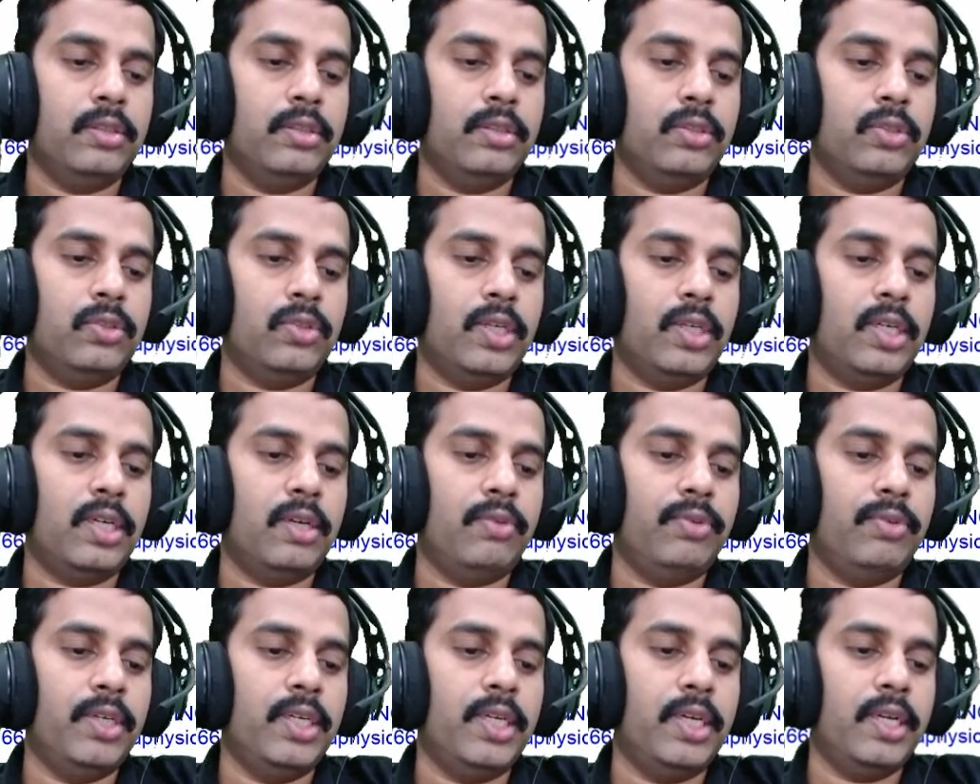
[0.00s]
So I
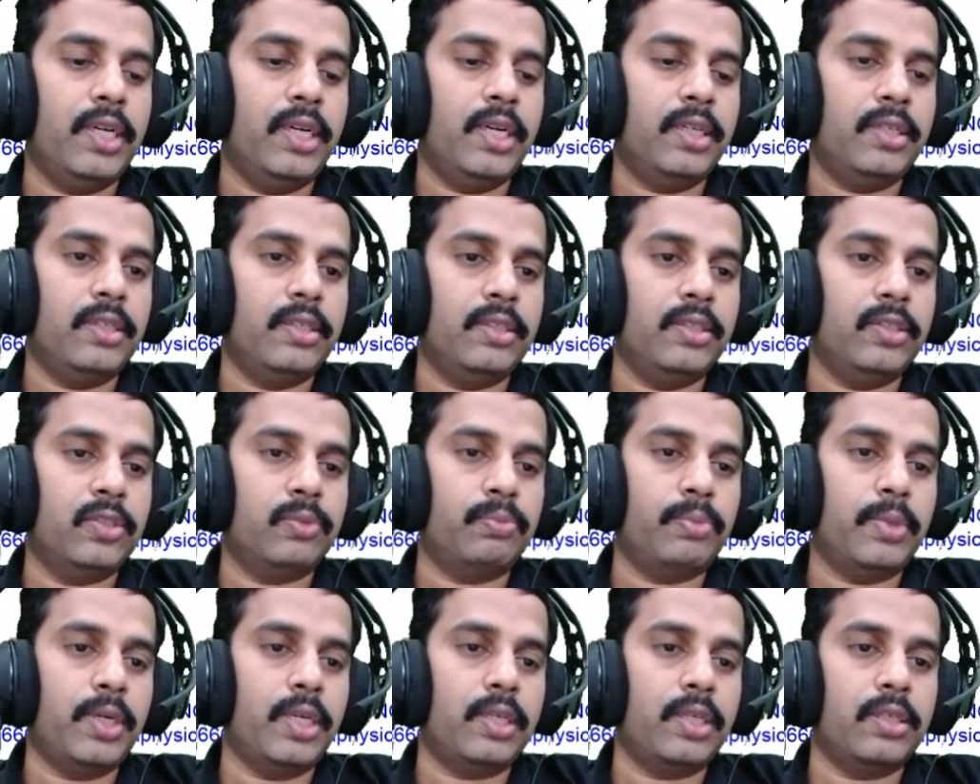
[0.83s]
have integrated this
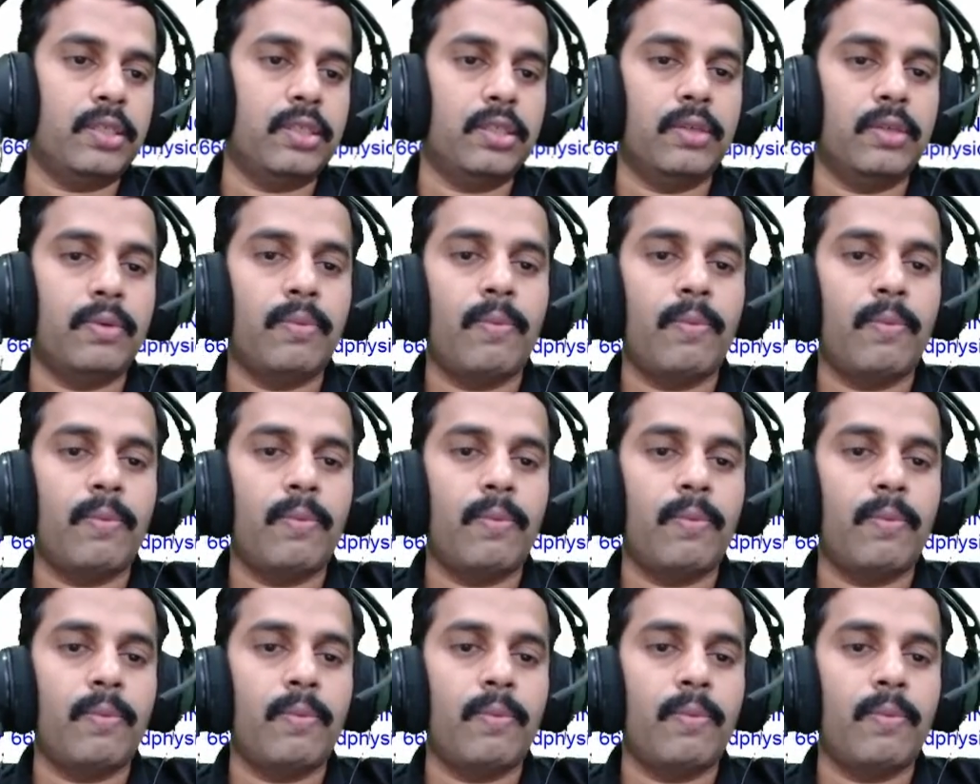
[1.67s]
part.